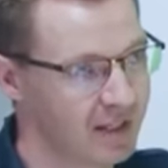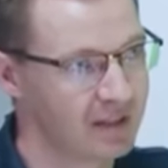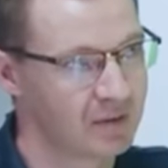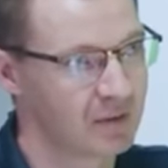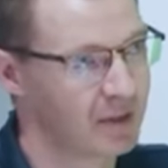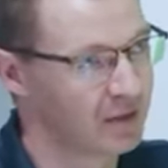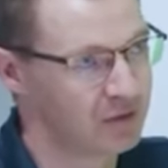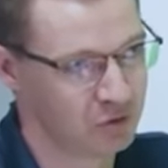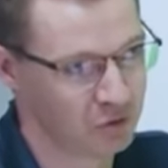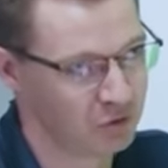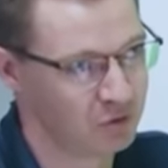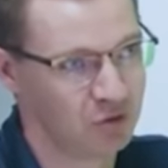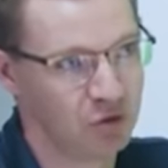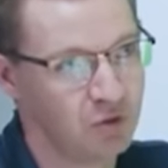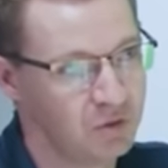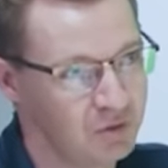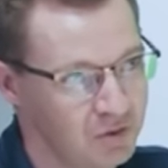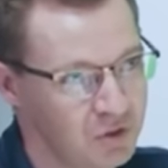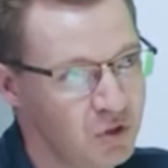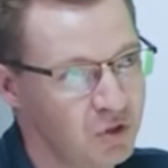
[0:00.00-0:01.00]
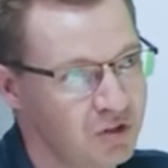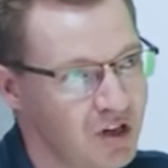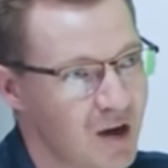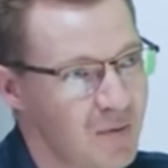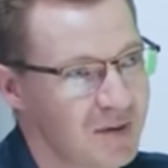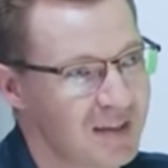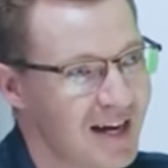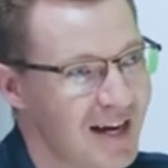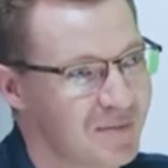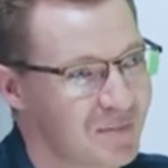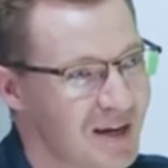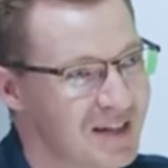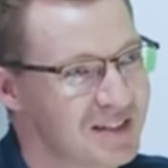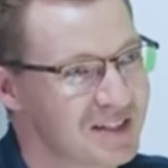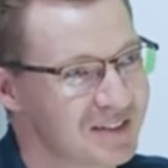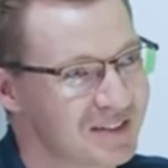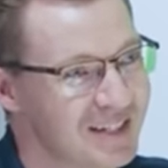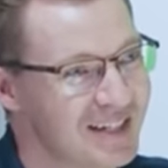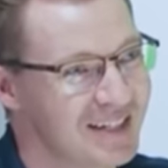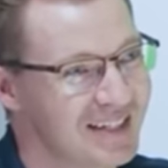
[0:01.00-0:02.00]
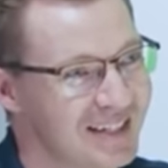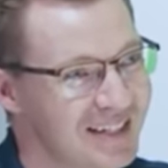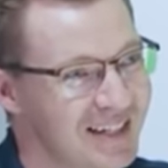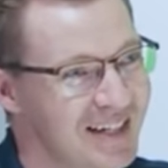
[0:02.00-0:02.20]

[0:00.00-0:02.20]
Like you taught me that, basically.